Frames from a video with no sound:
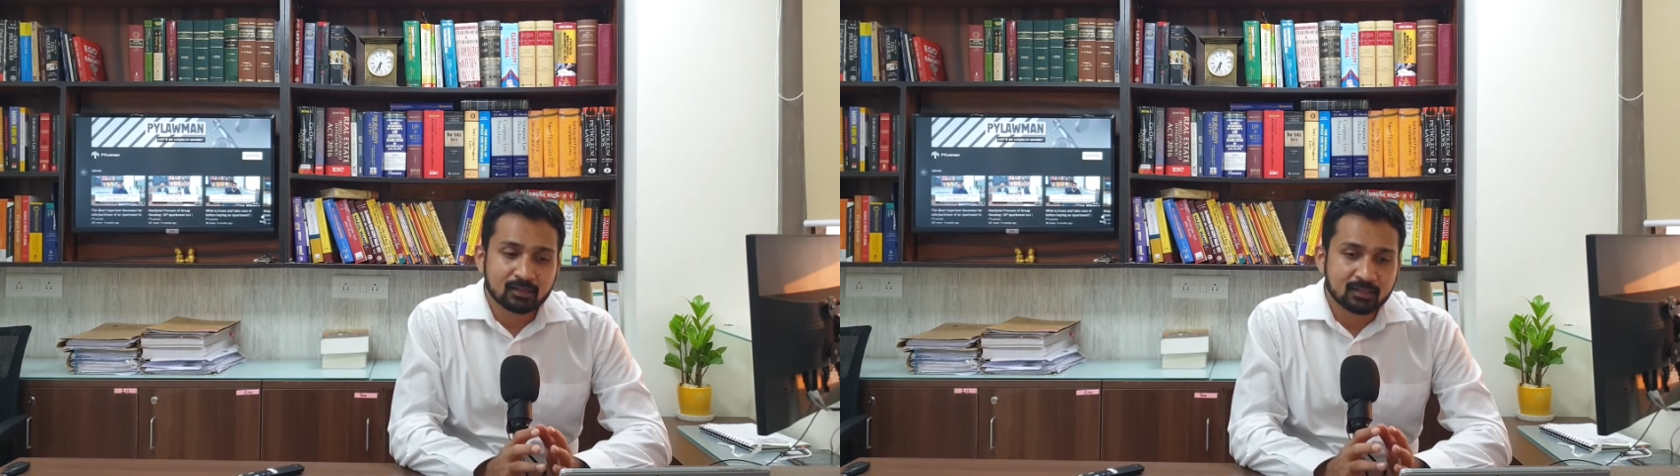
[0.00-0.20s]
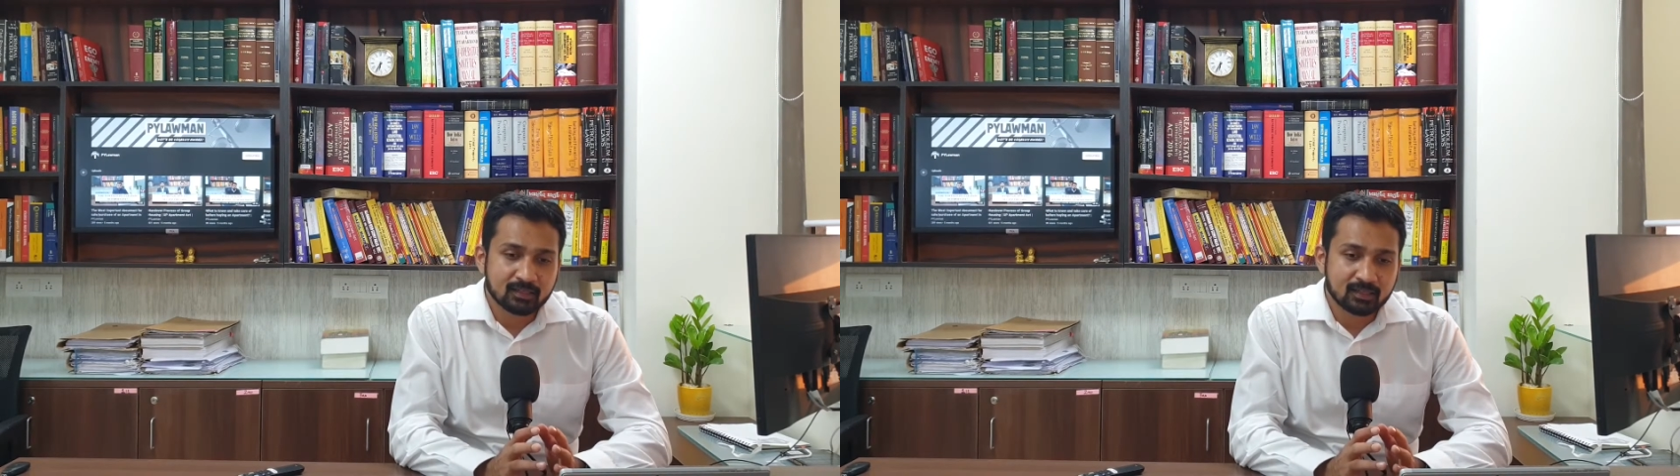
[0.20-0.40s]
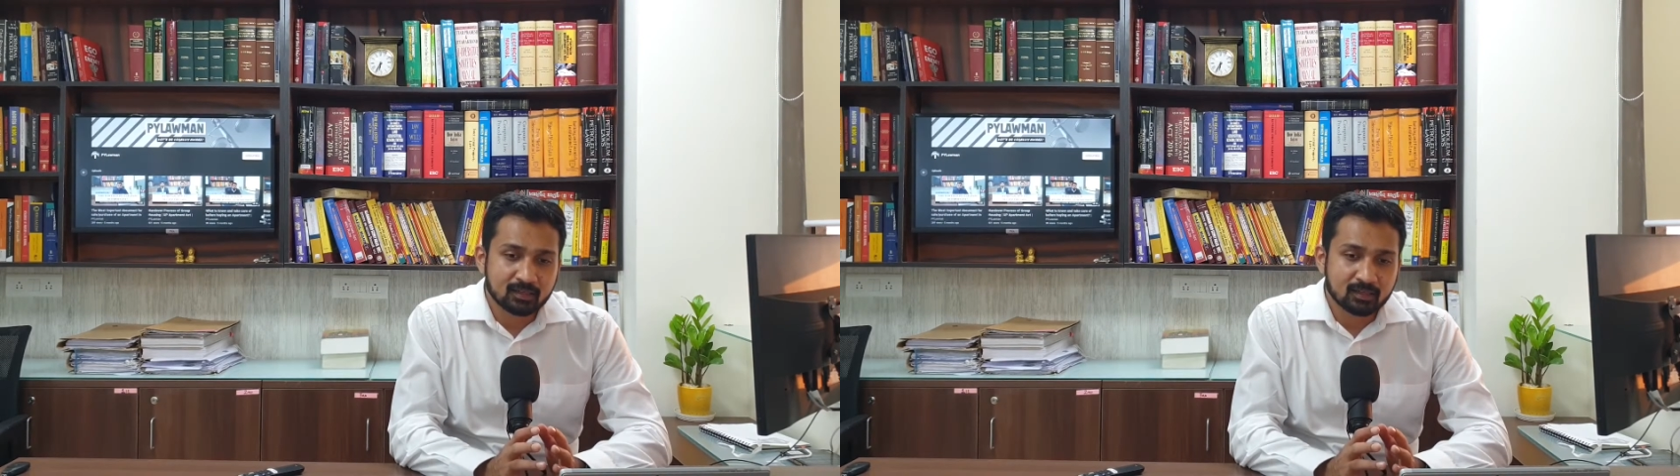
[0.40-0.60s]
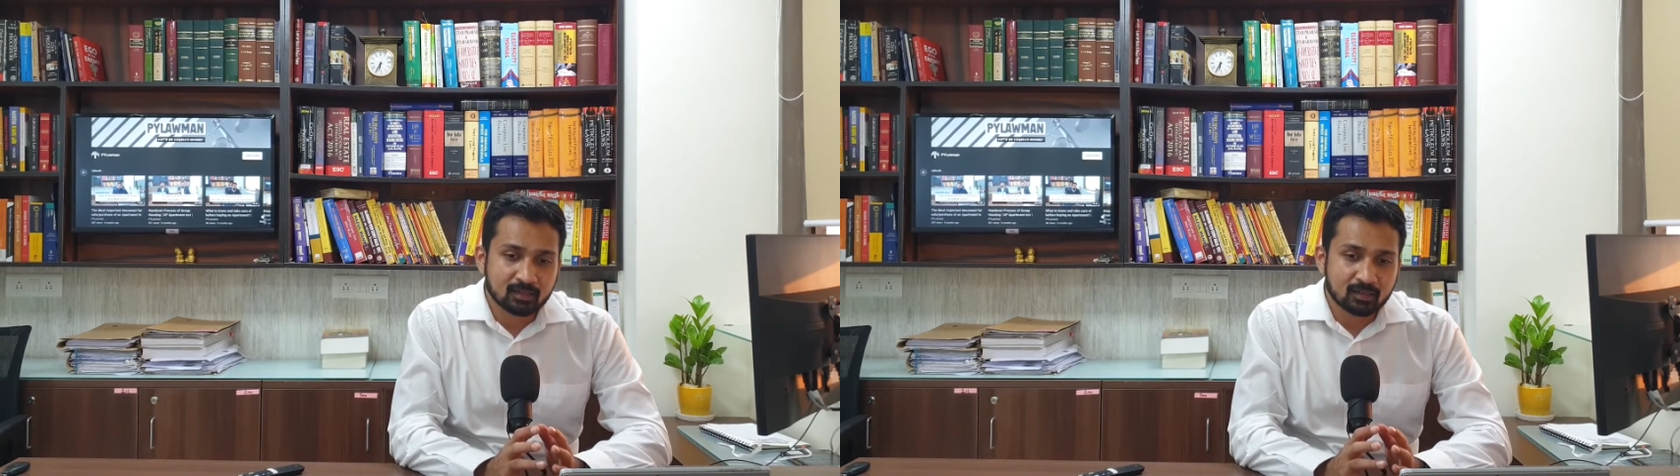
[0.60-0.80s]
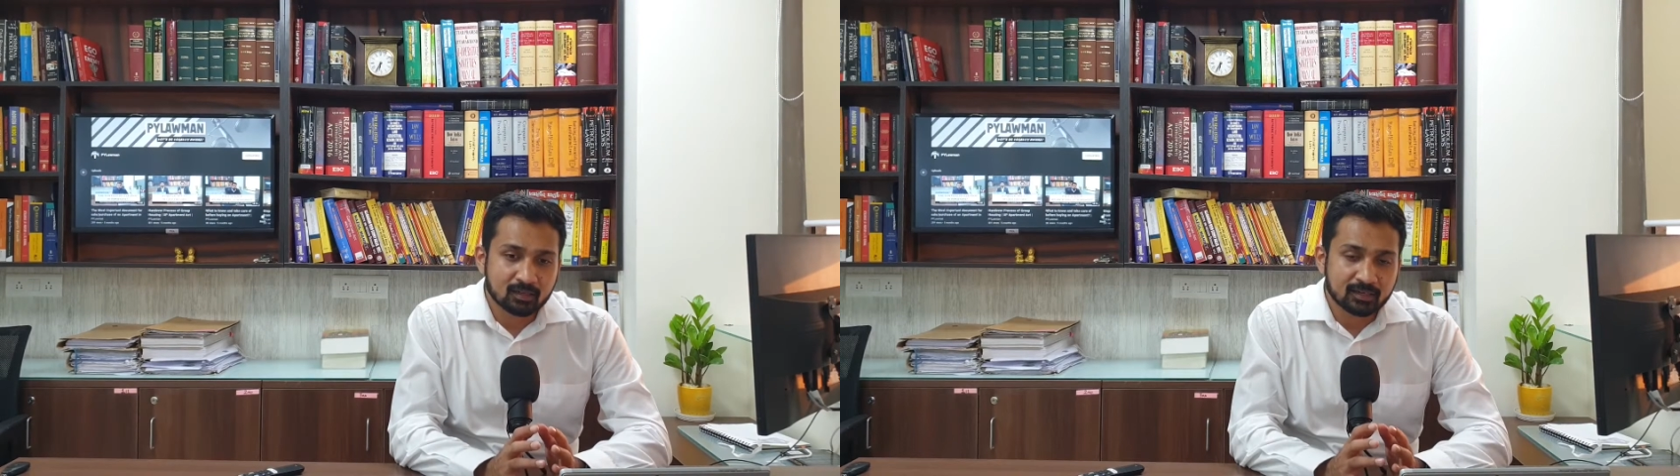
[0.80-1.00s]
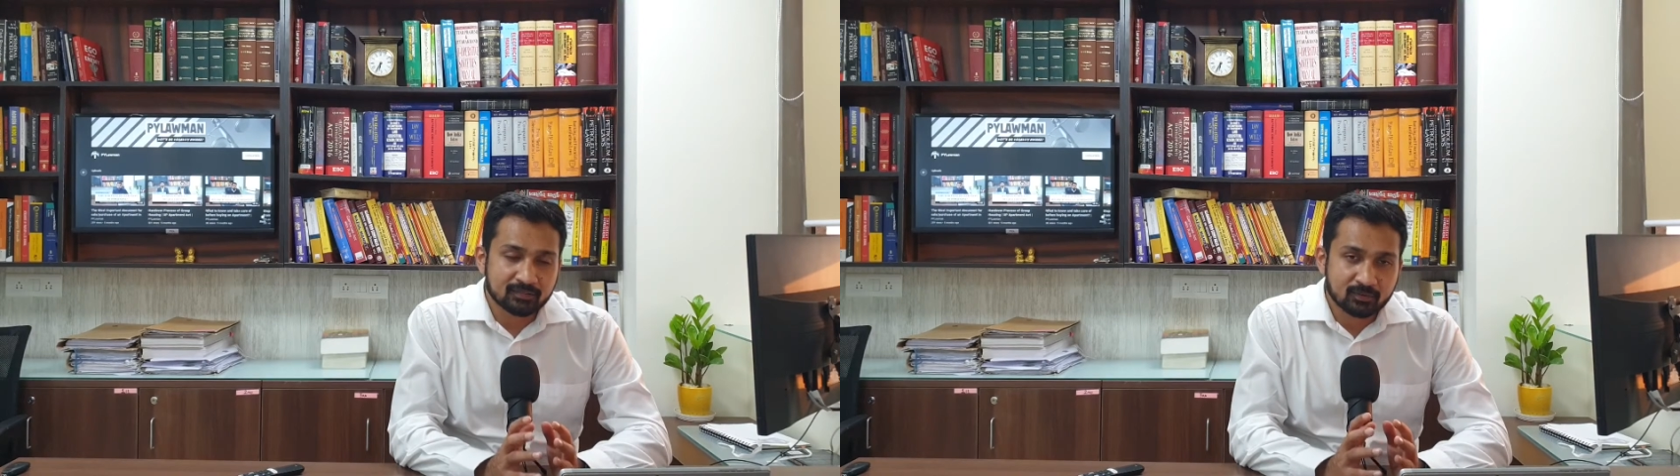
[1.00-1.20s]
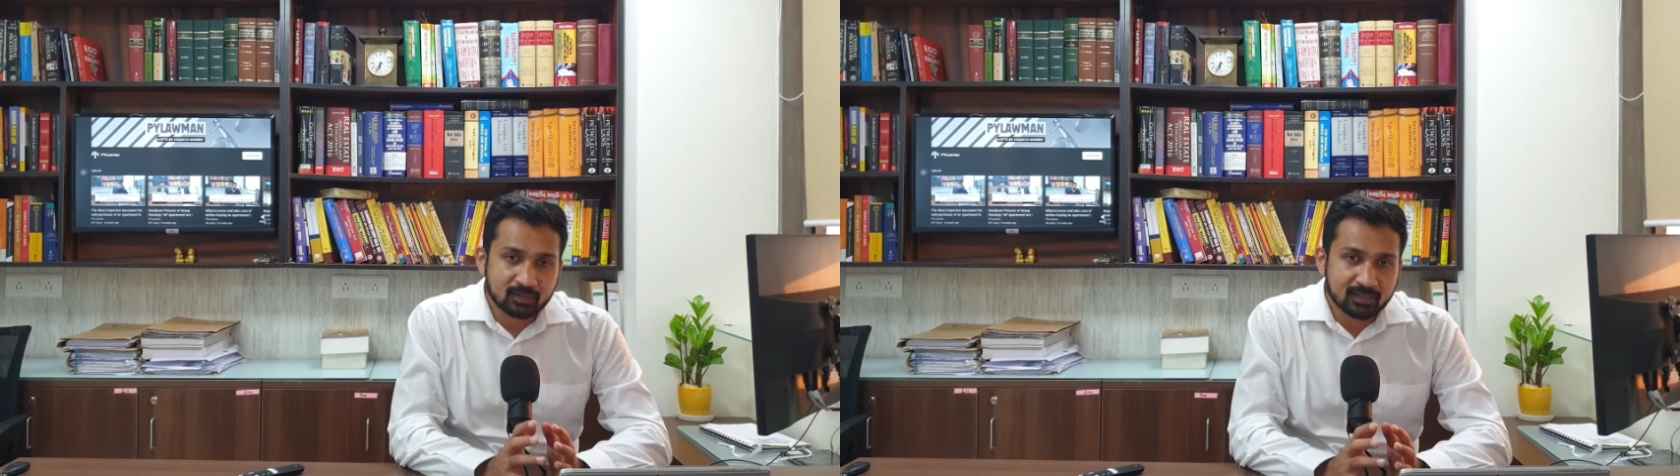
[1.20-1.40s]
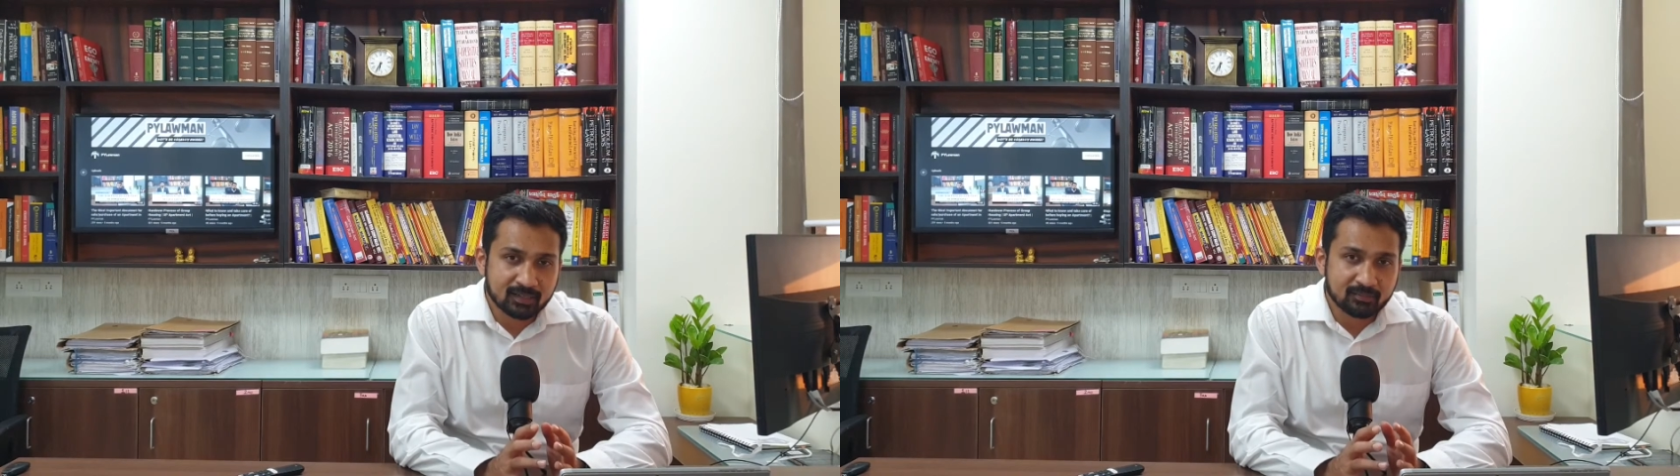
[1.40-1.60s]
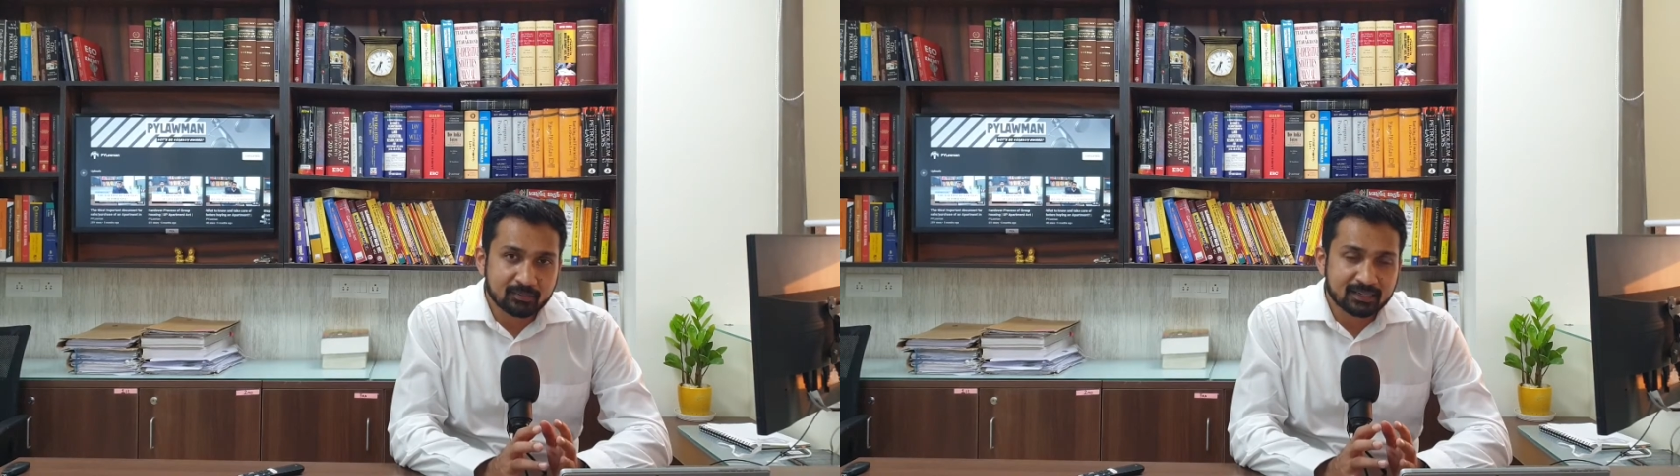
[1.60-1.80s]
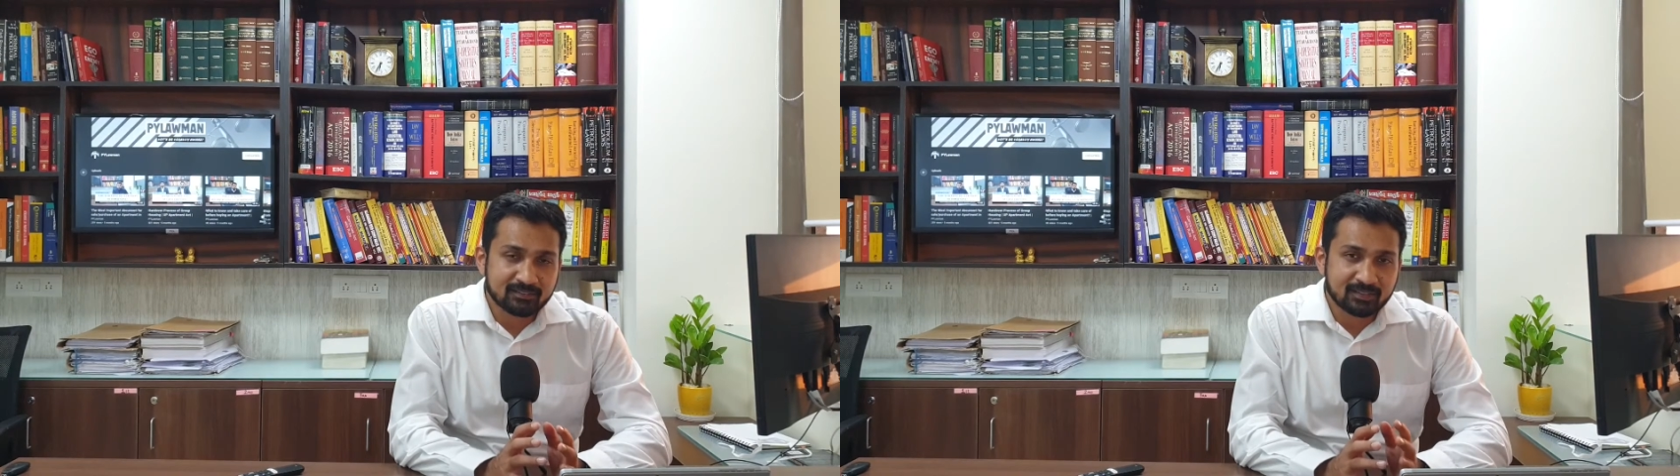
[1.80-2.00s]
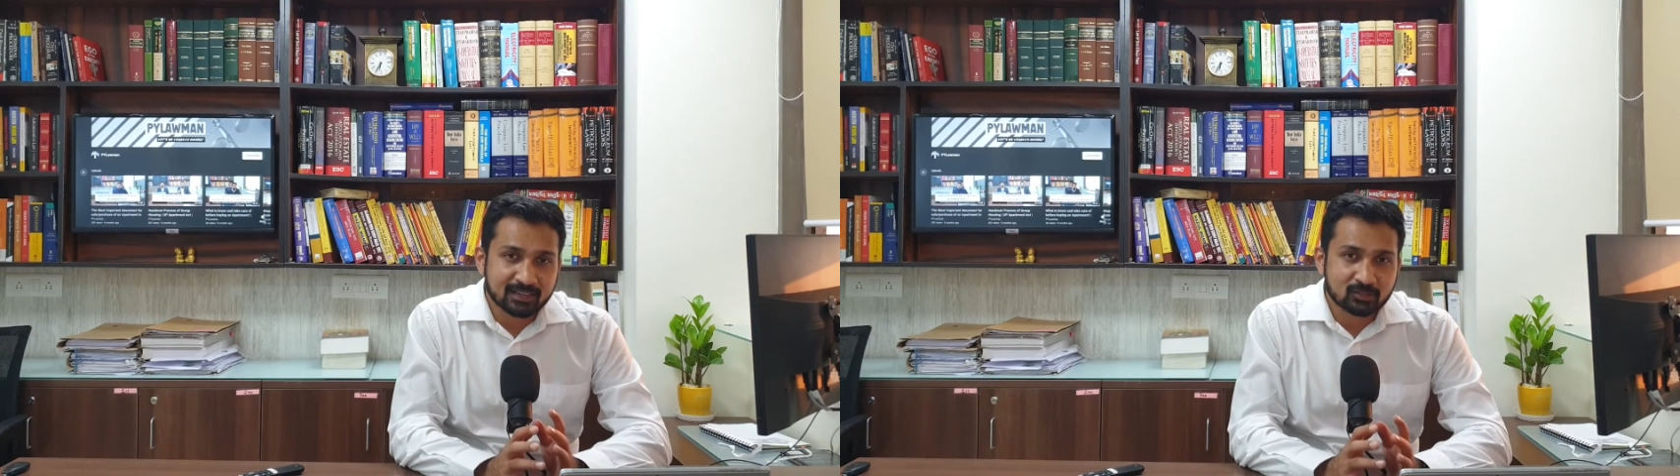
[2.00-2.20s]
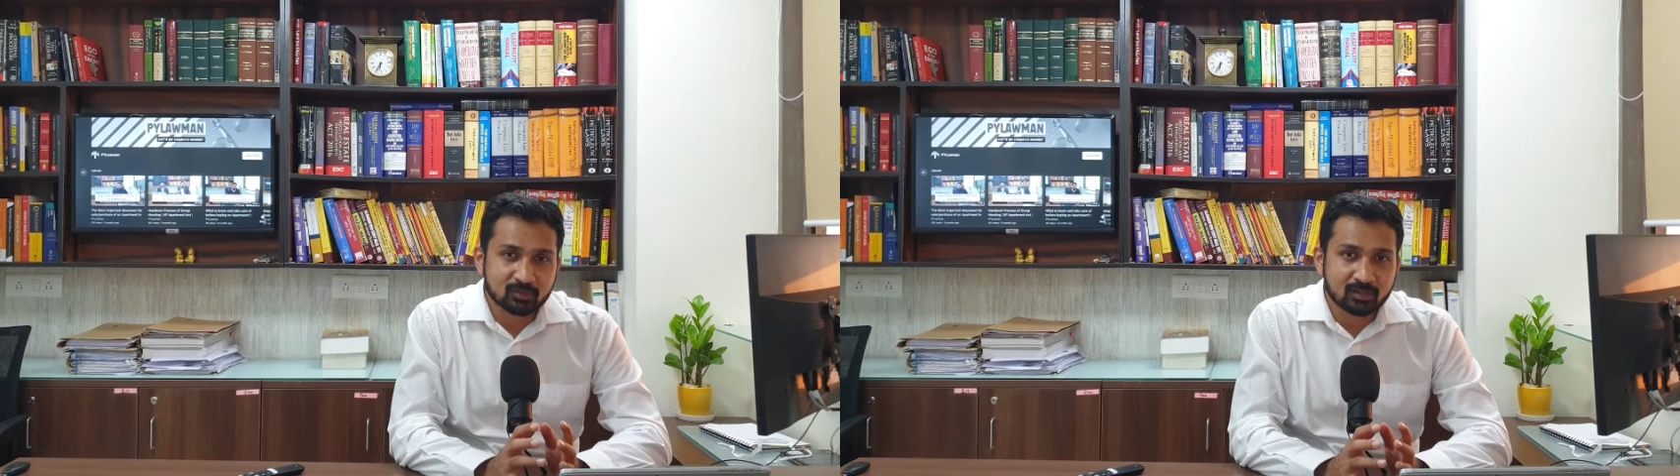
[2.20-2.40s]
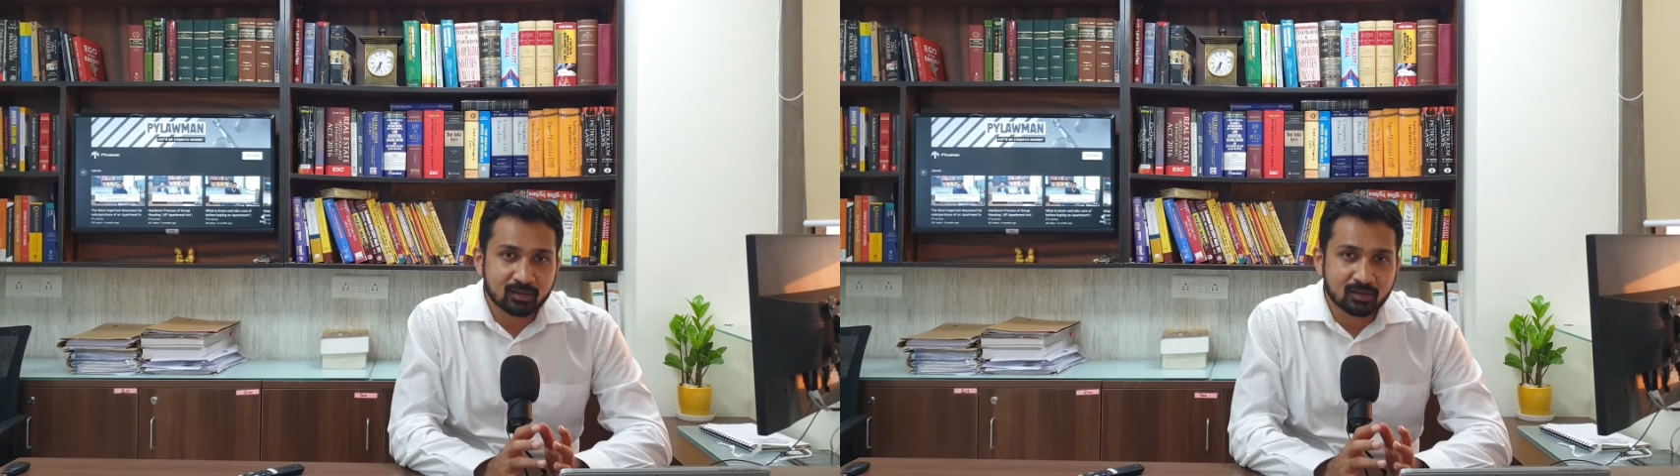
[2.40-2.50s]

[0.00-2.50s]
if you will take many factual